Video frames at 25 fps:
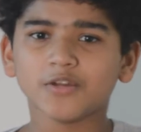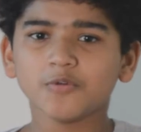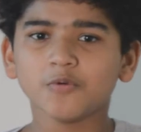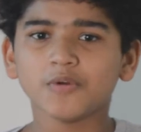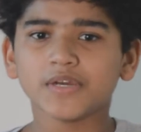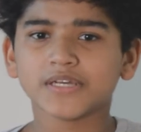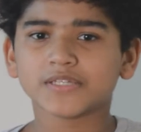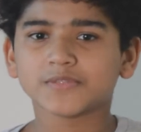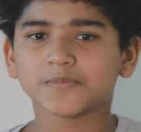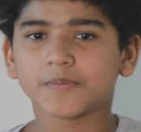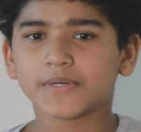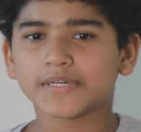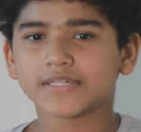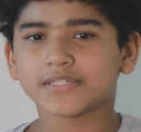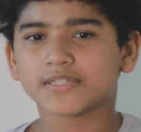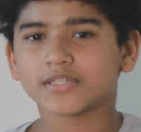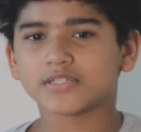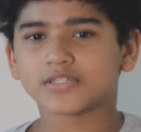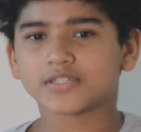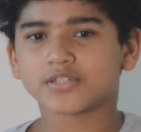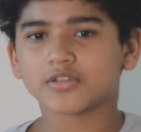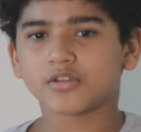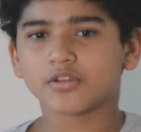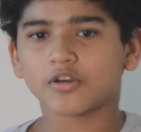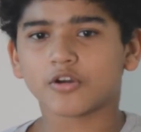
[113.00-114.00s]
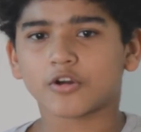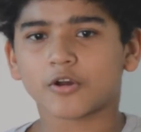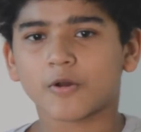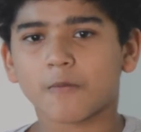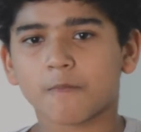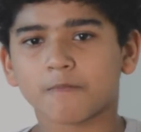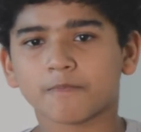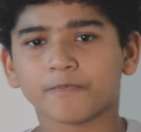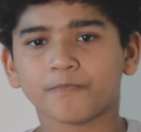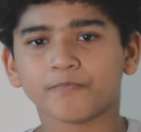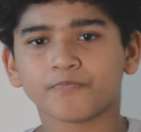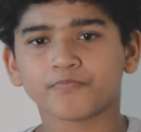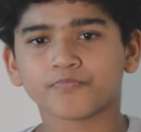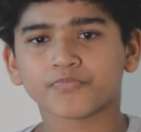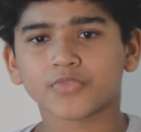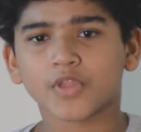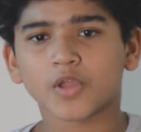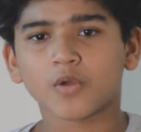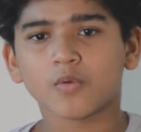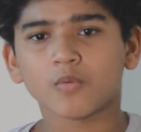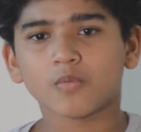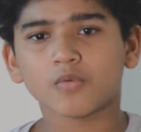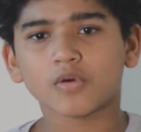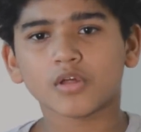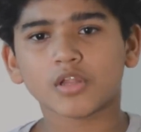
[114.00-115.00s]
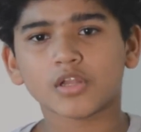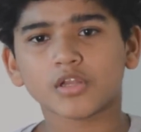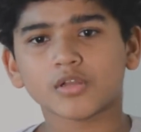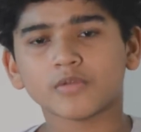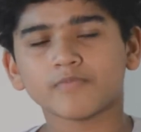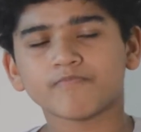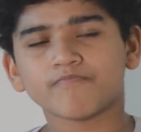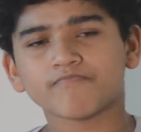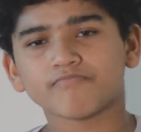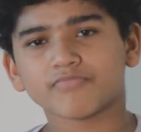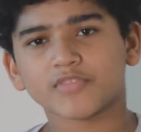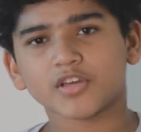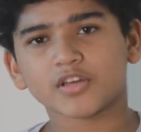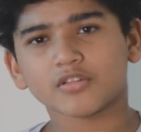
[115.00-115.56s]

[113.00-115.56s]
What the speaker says: do we expect this to look? Well,